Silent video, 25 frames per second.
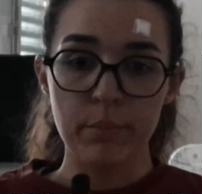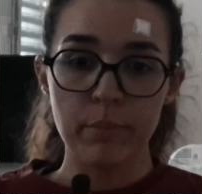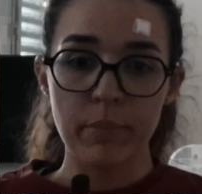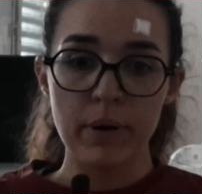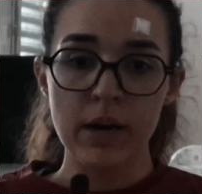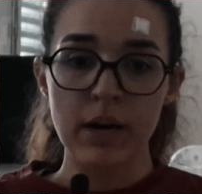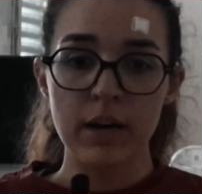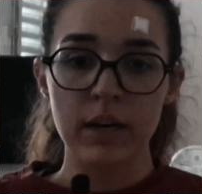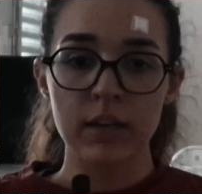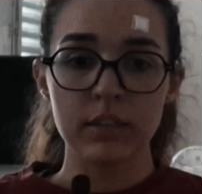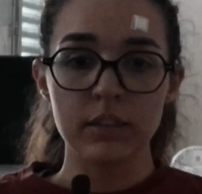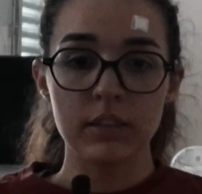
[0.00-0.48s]

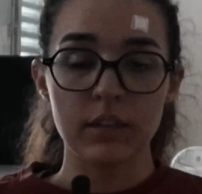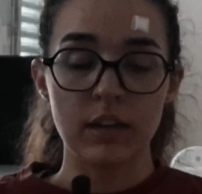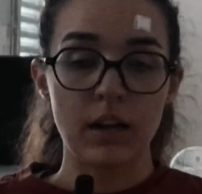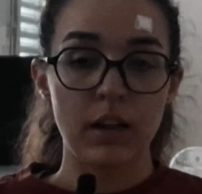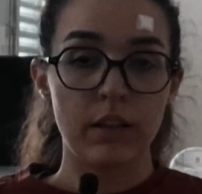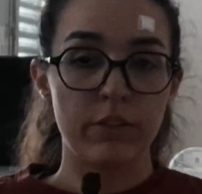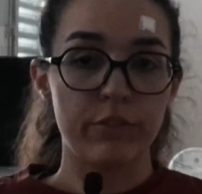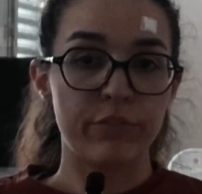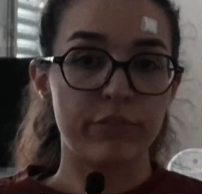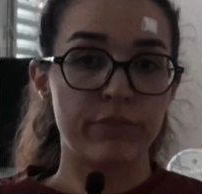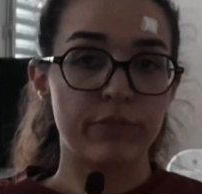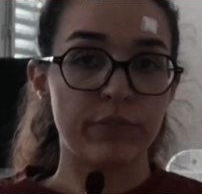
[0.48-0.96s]
But
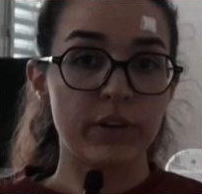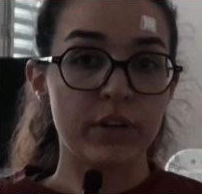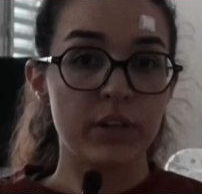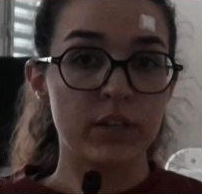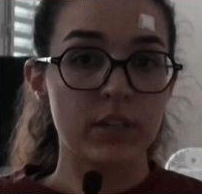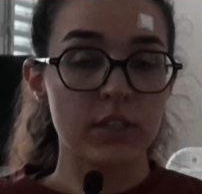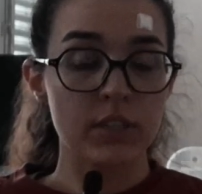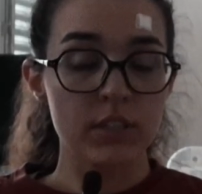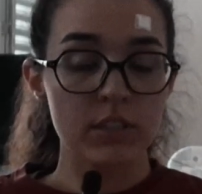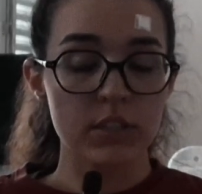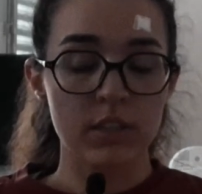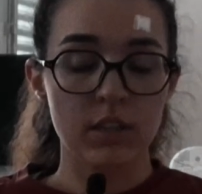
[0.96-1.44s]
at
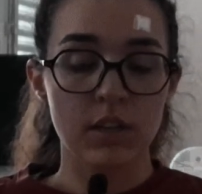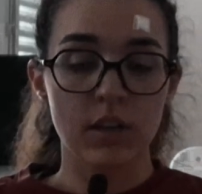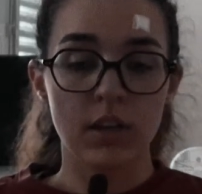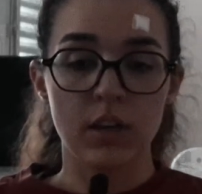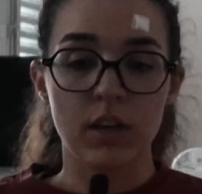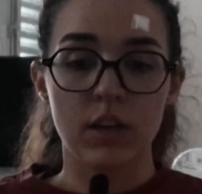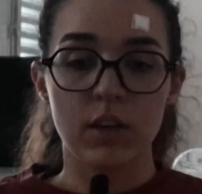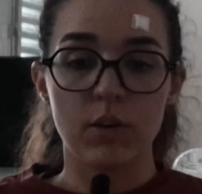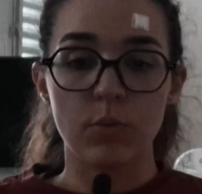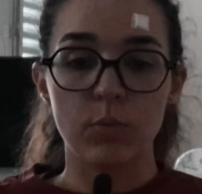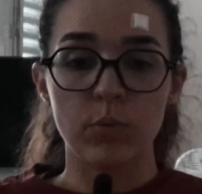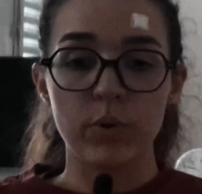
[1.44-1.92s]
first
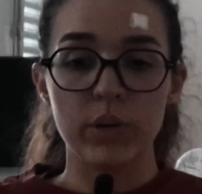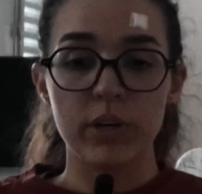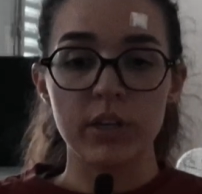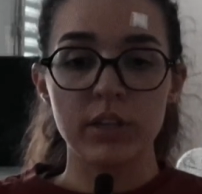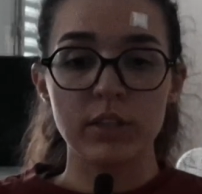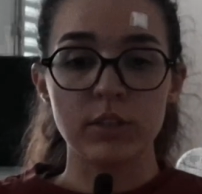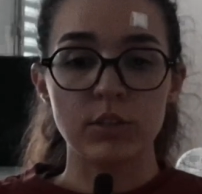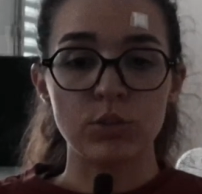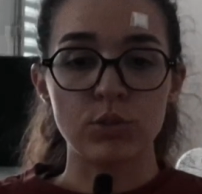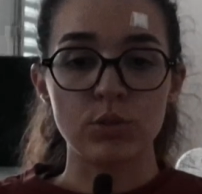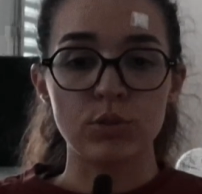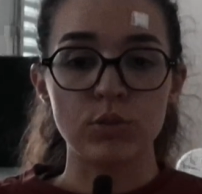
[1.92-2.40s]
we
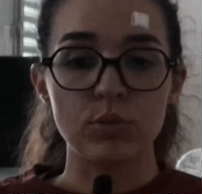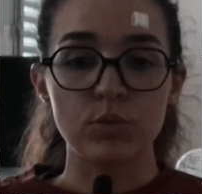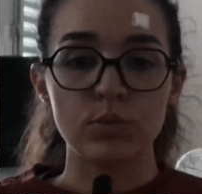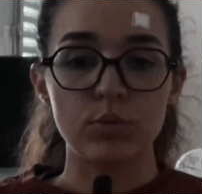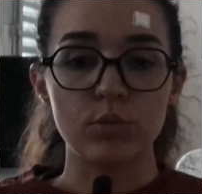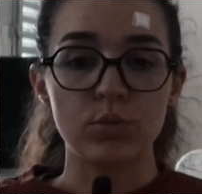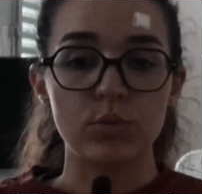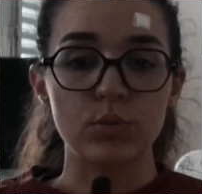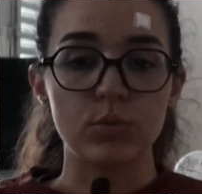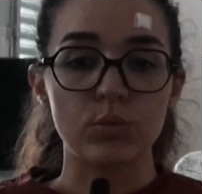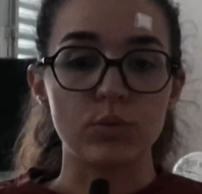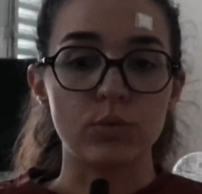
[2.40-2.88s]
need
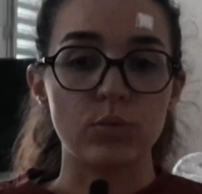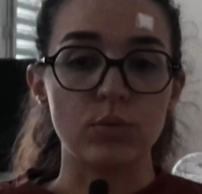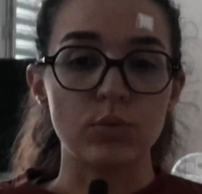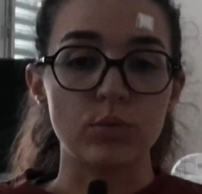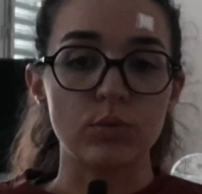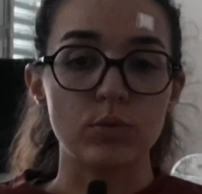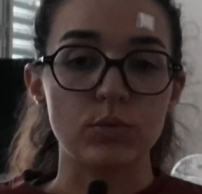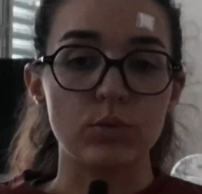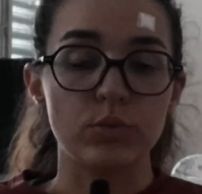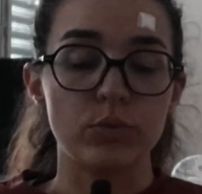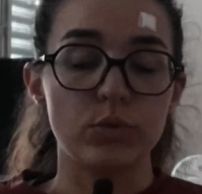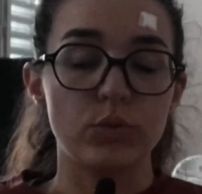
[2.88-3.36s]

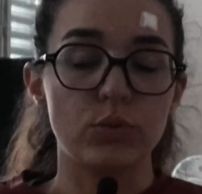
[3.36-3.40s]
to